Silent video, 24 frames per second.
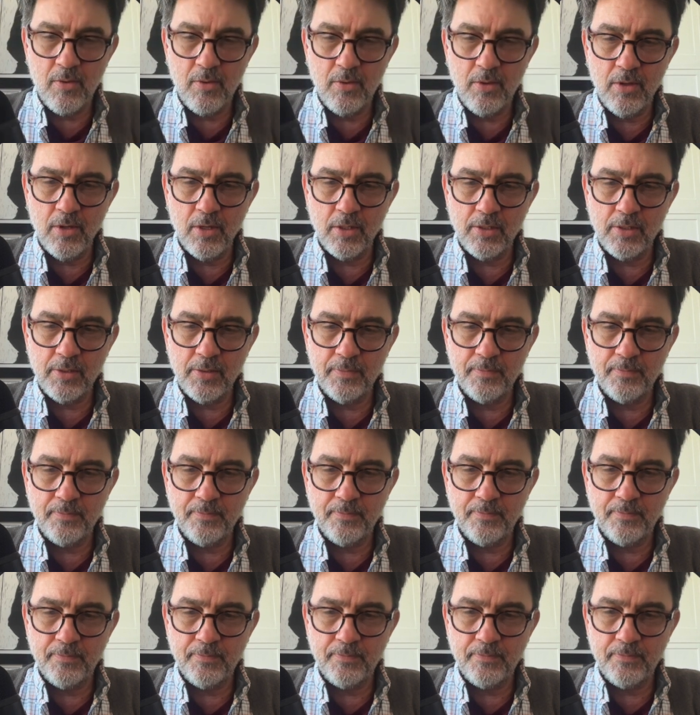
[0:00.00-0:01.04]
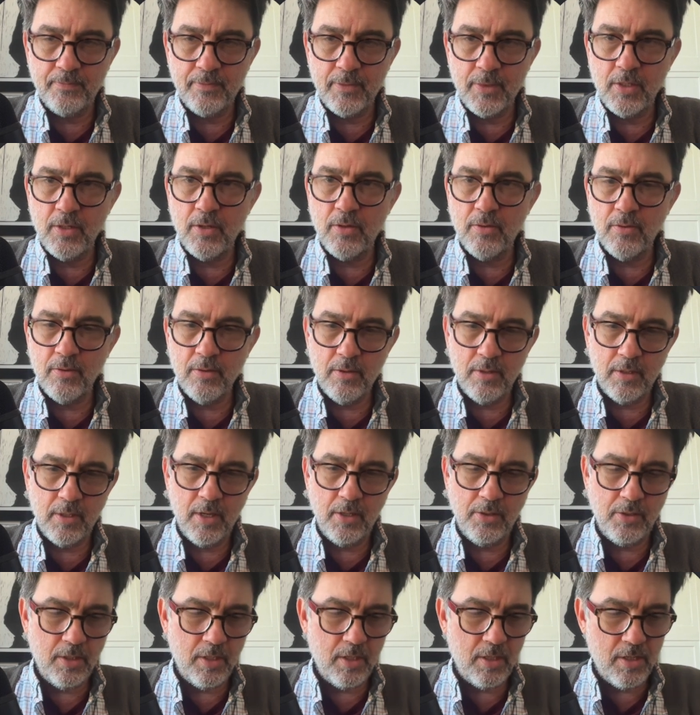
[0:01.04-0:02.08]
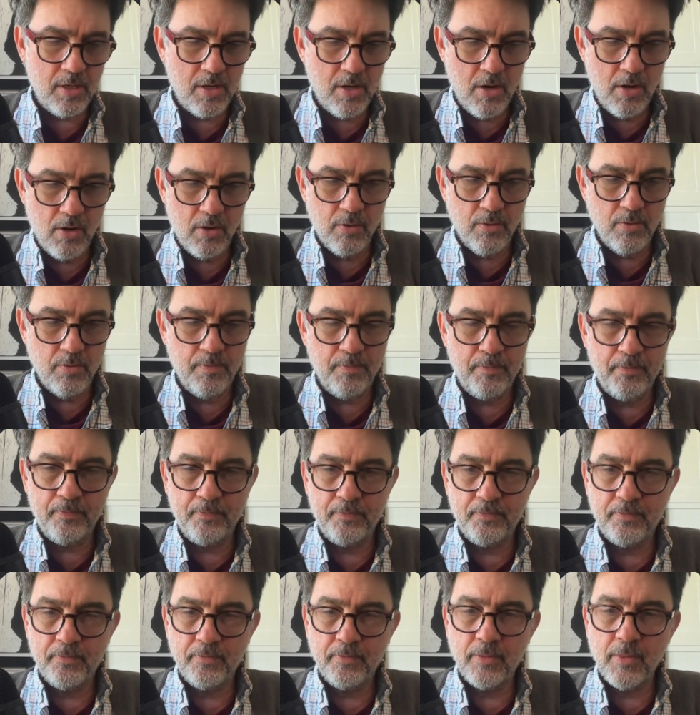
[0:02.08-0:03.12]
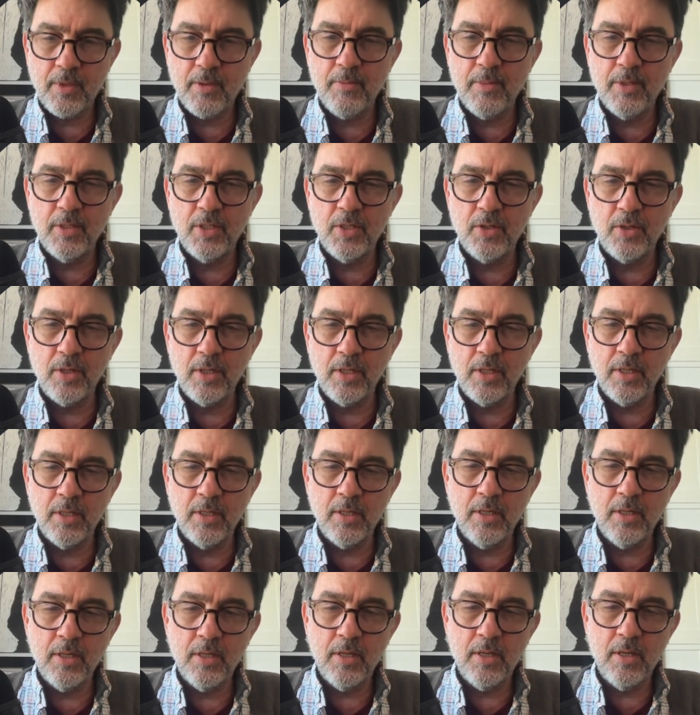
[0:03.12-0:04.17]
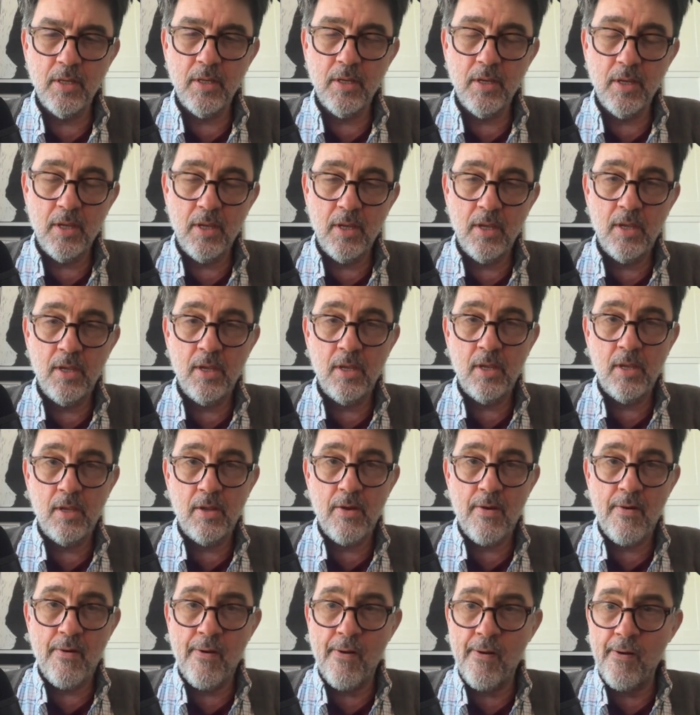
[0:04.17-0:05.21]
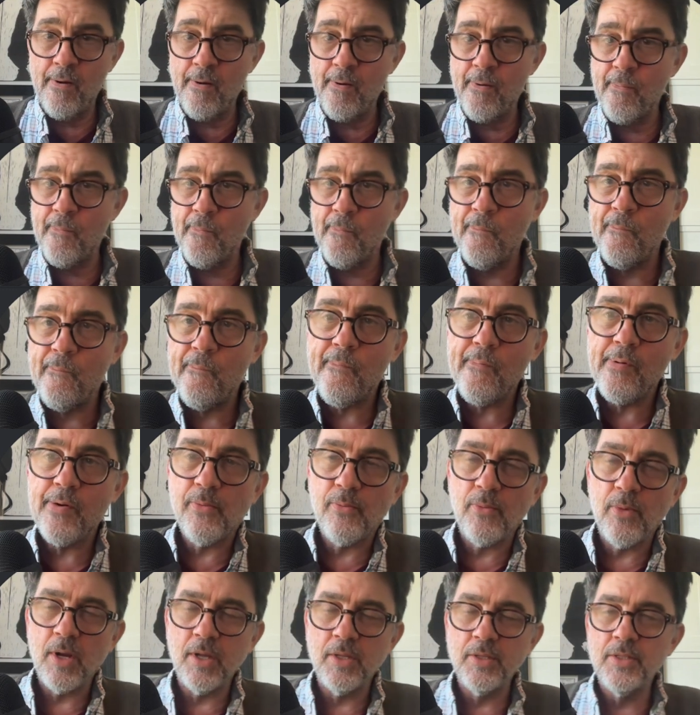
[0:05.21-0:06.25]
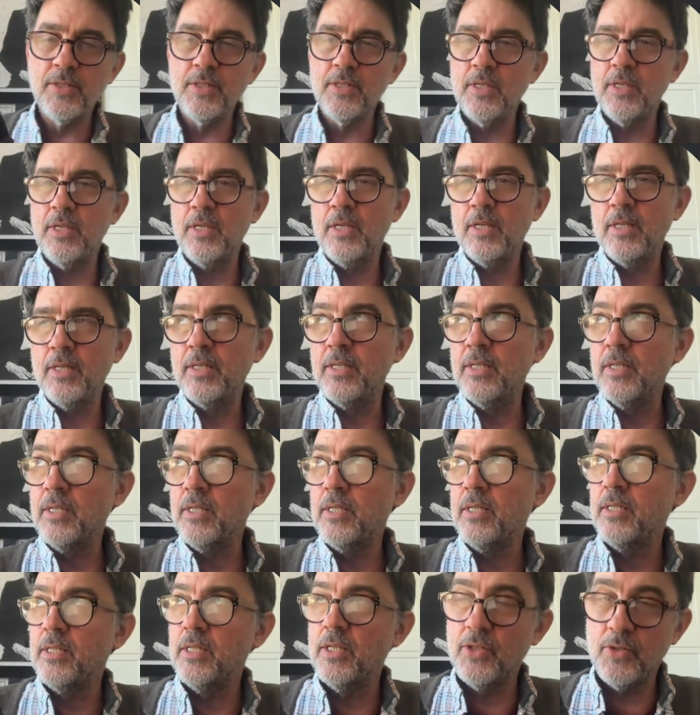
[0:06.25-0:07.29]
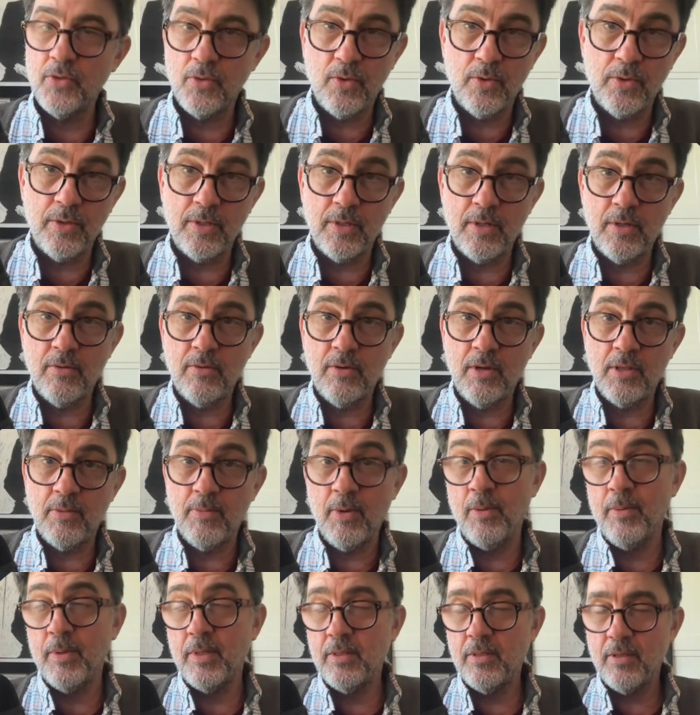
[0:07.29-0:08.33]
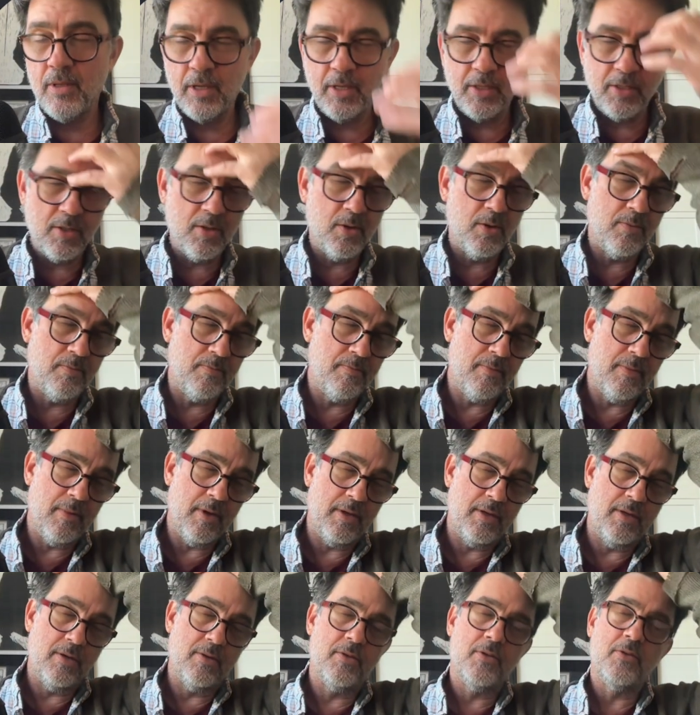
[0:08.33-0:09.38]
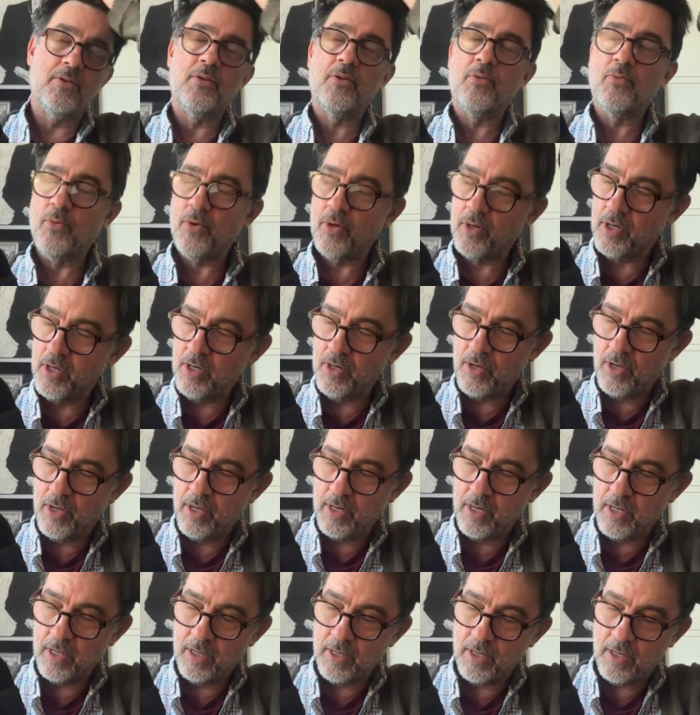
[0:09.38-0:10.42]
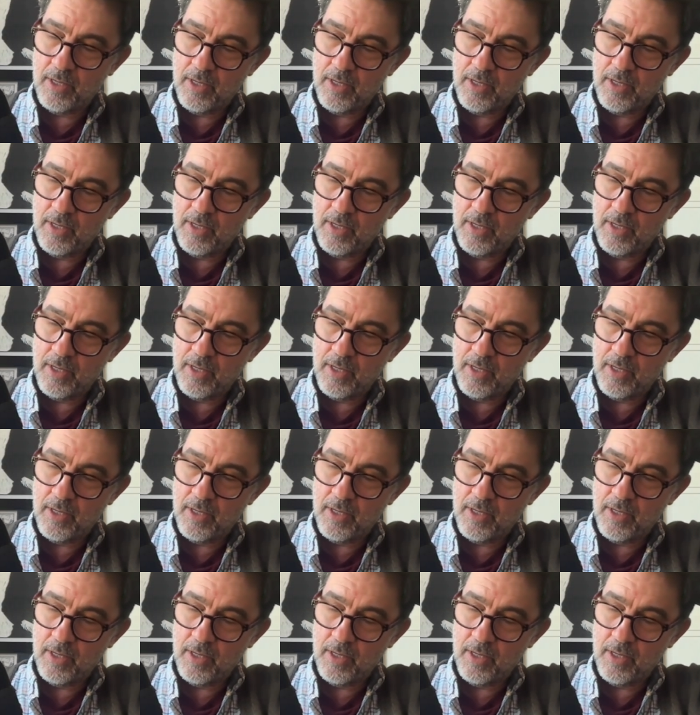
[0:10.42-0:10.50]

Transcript: looks. So in case you didn't know, Midjourney runs in Discord at the moment. I guess I hear that they're working on a